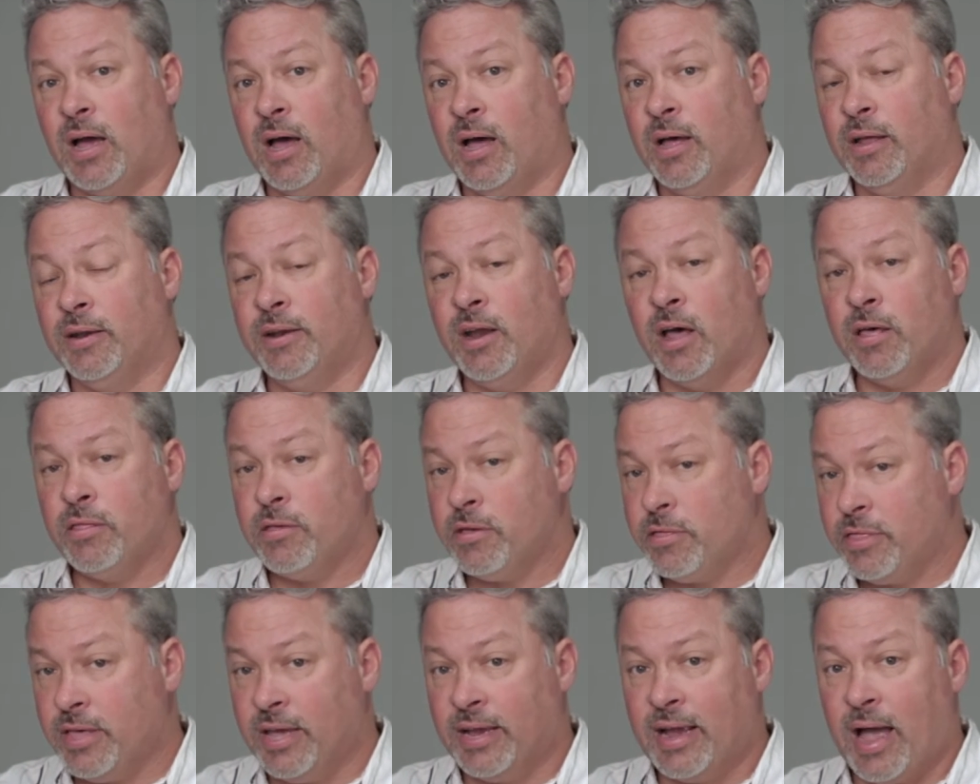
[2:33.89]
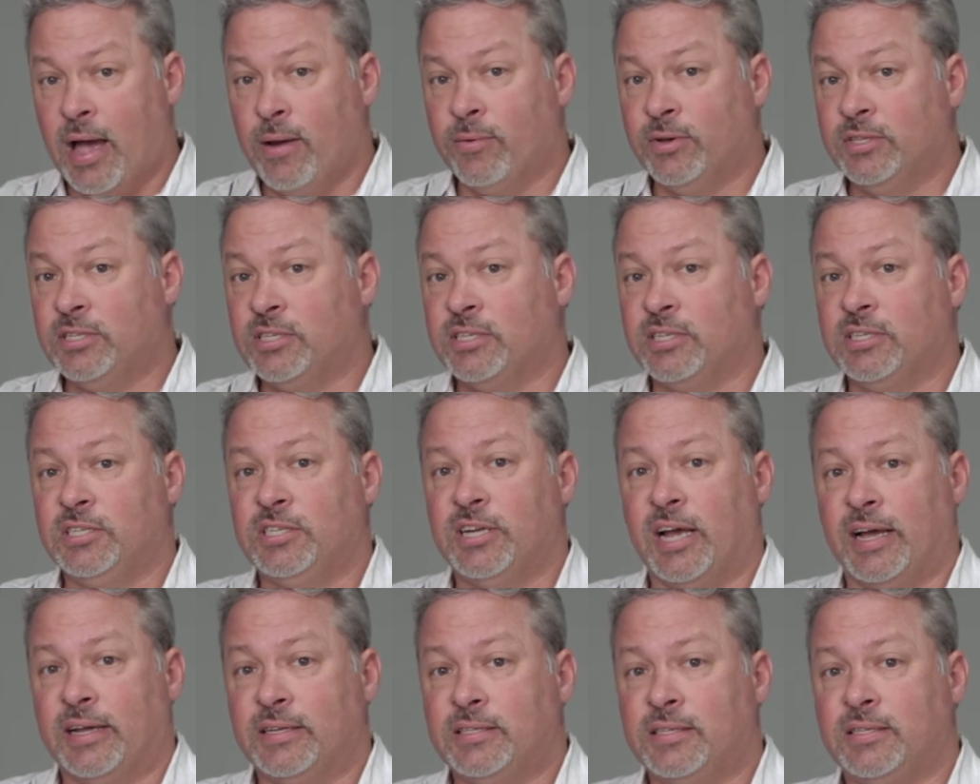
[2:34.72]
Another thing I would
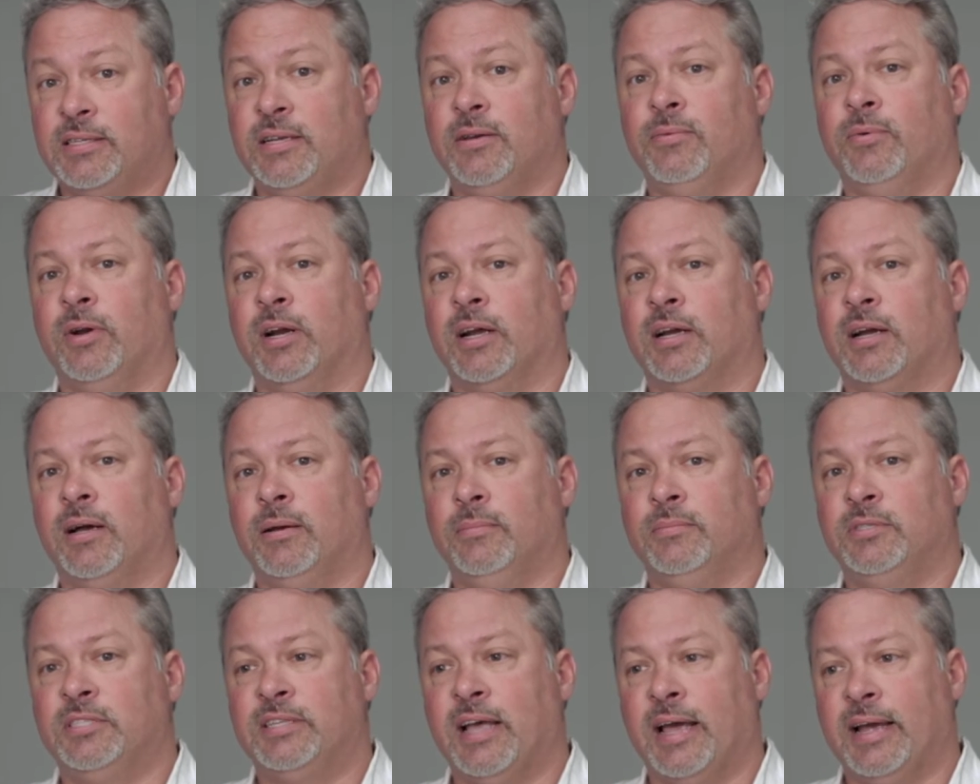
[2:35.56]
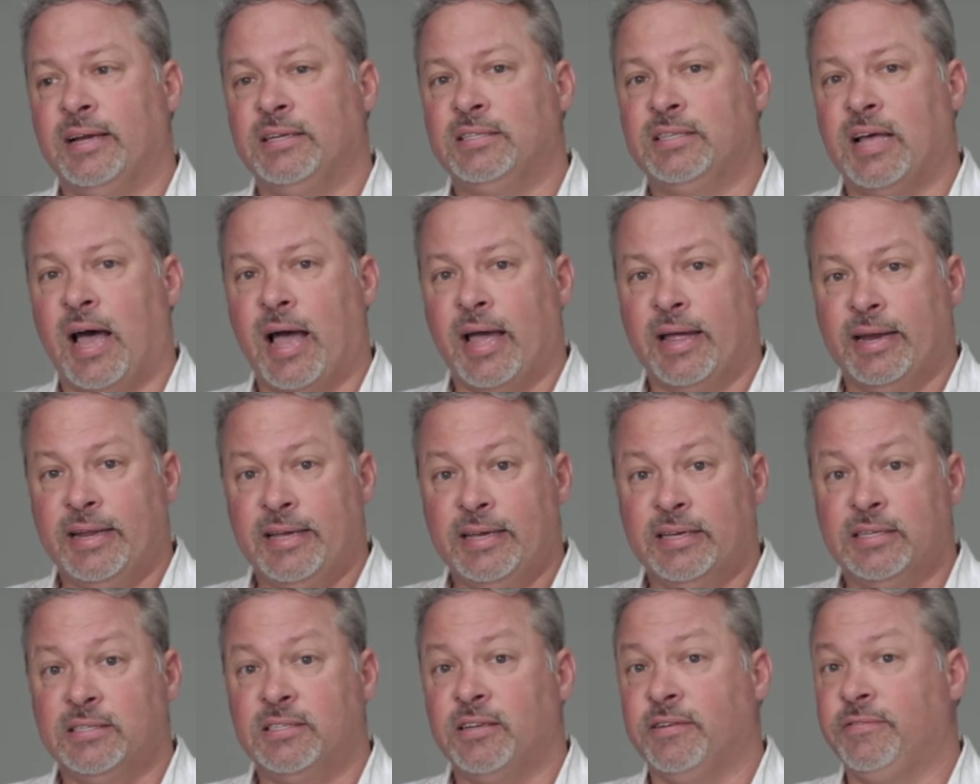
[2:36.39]
suggest when it comes to
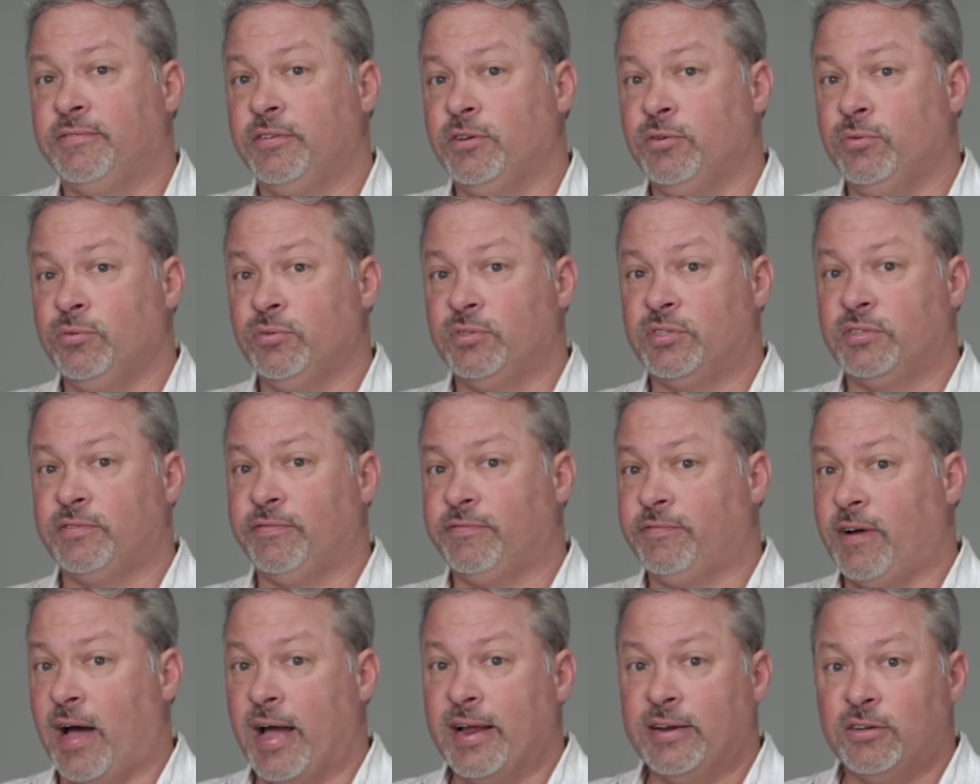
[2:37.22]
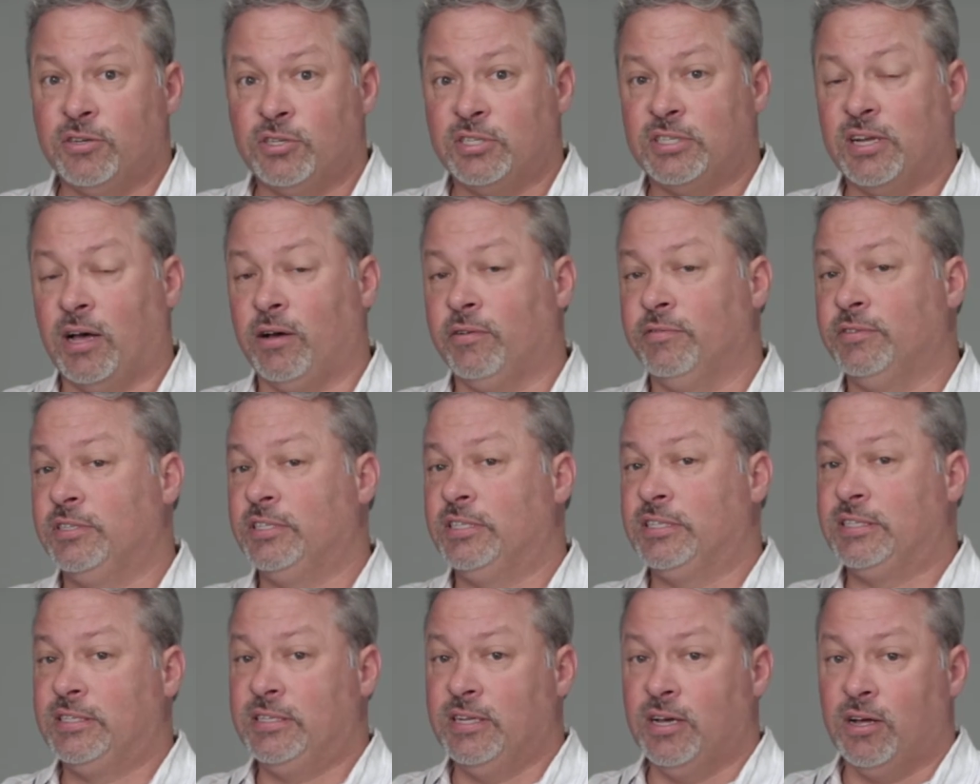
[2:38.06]
anxiety is if you find yourself
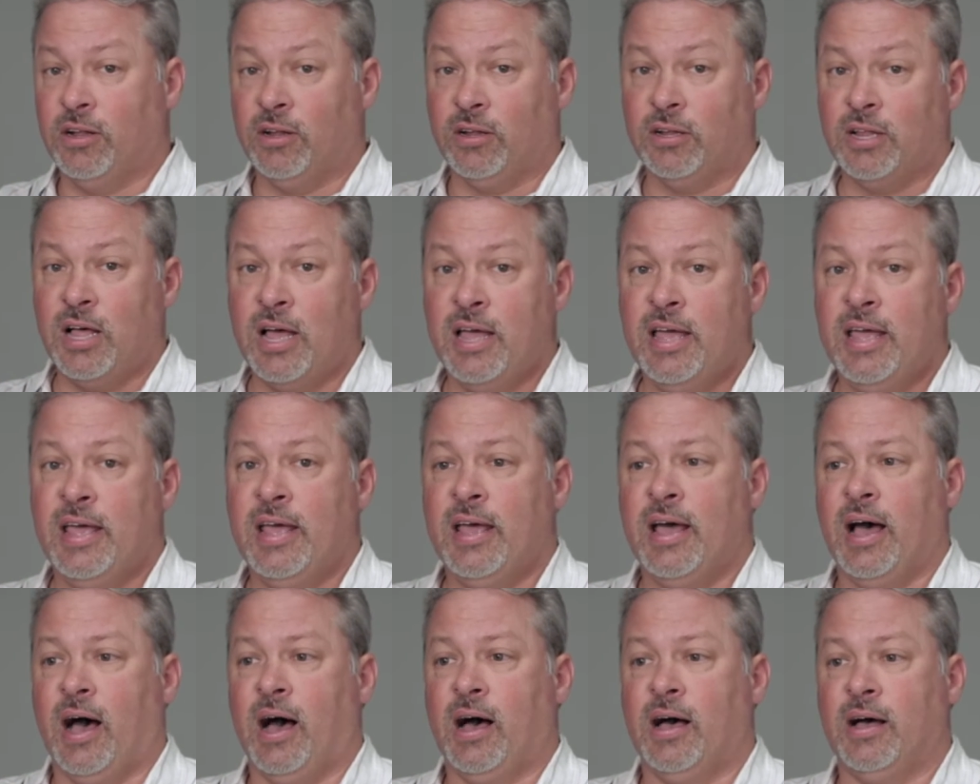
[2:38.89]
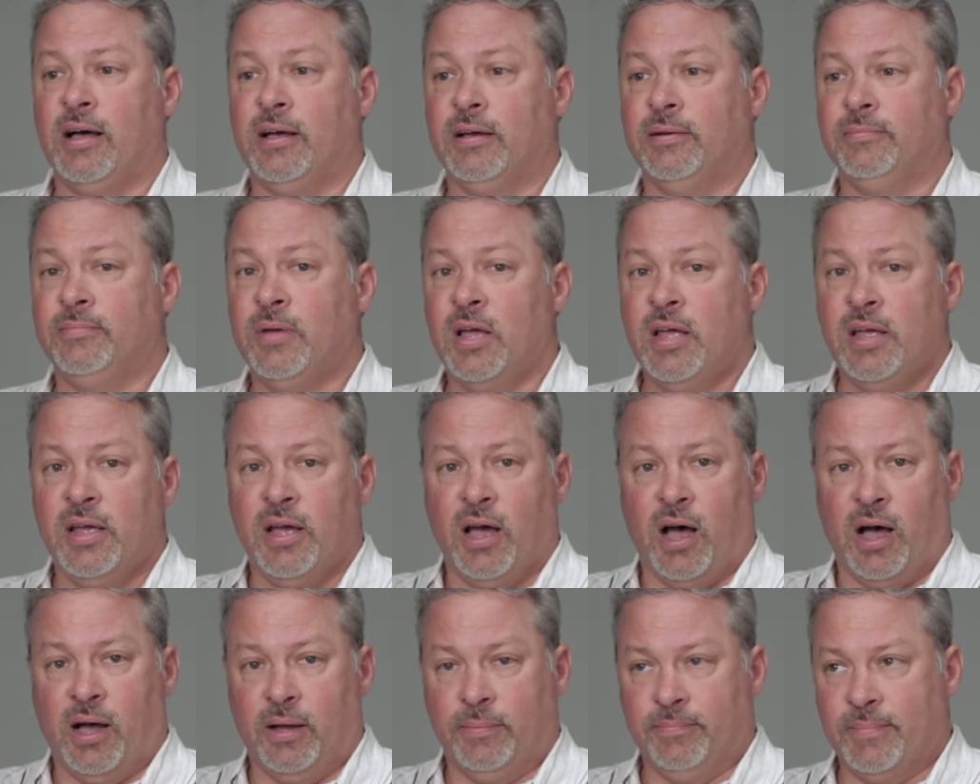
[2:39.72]
still
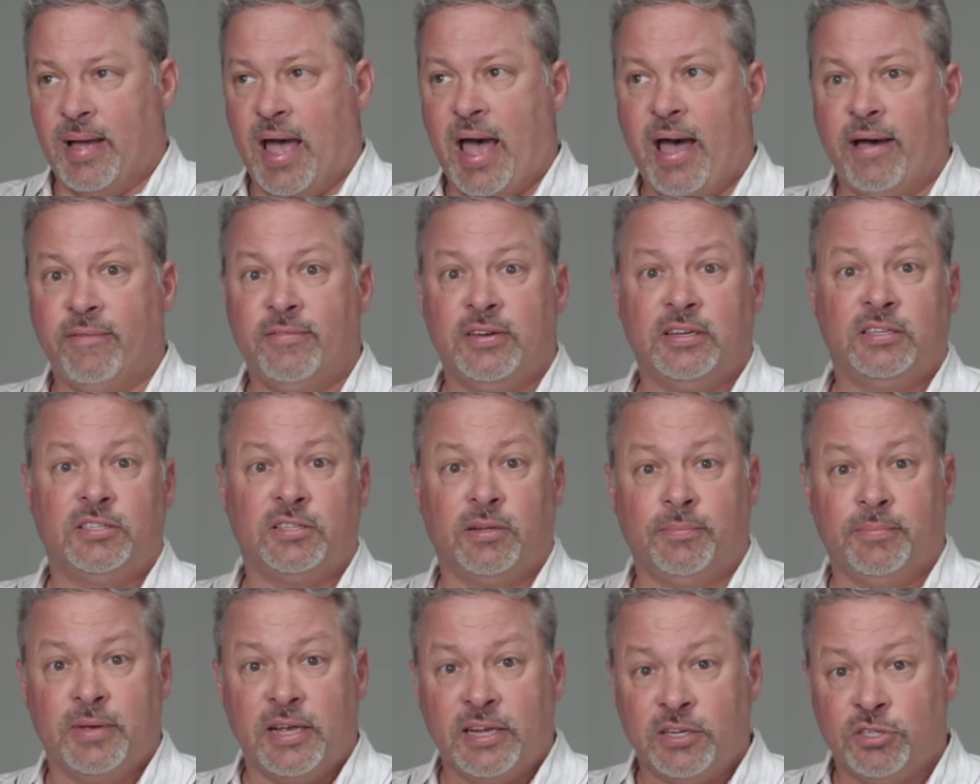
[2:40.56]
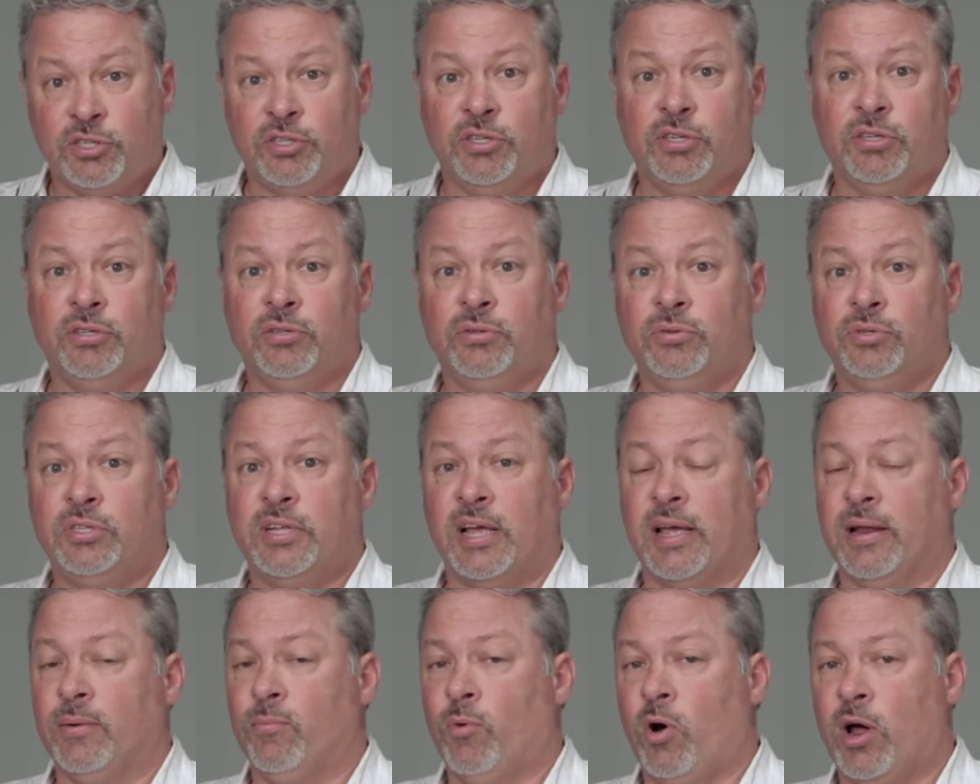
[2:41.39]
having some issues
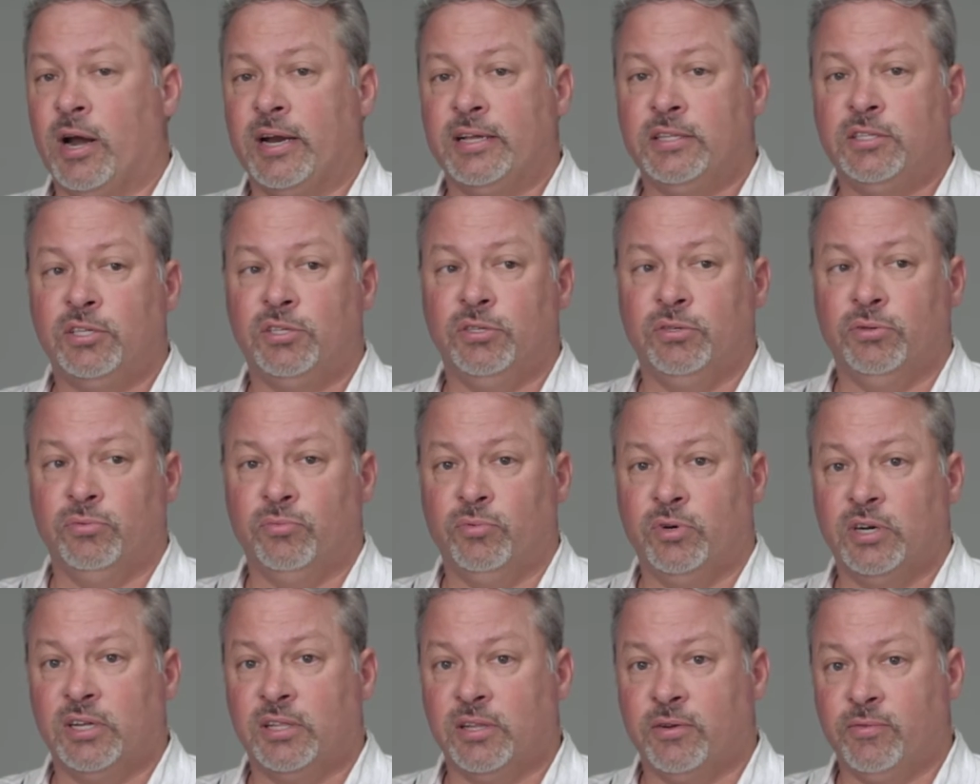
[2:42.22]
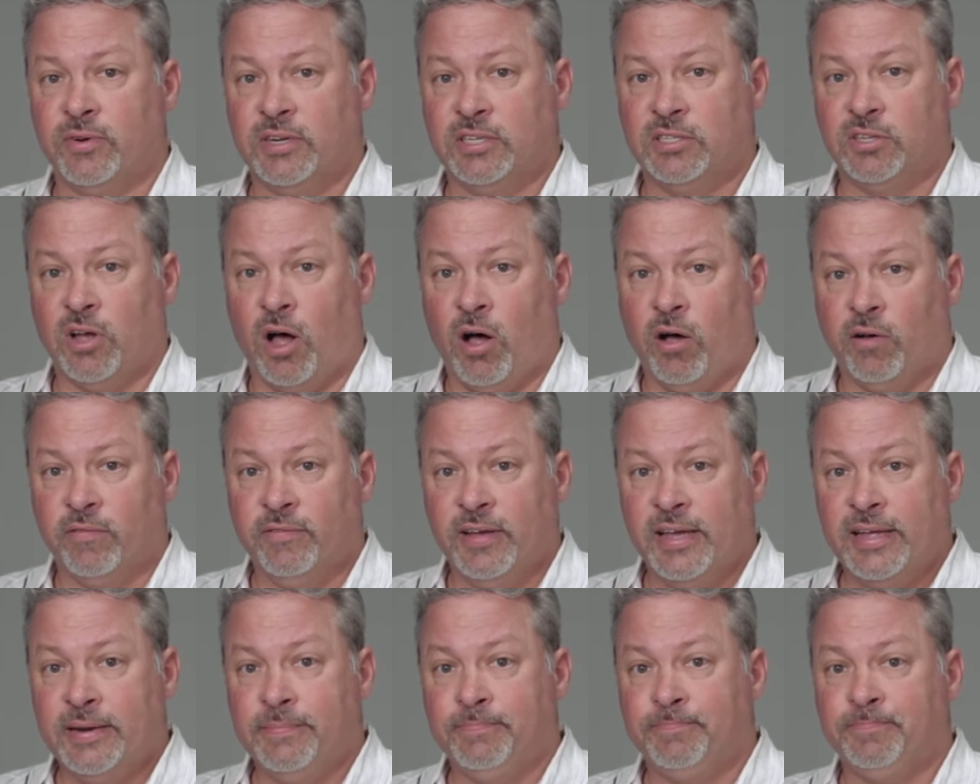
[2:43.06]
and wanting to really
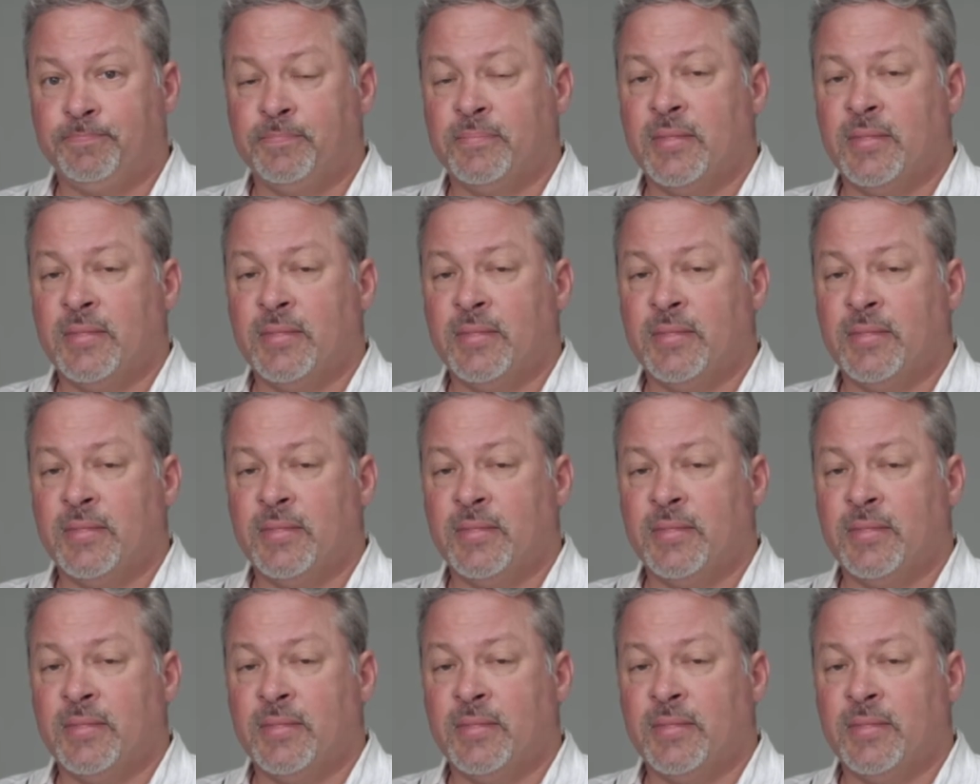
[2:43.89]
resolve it,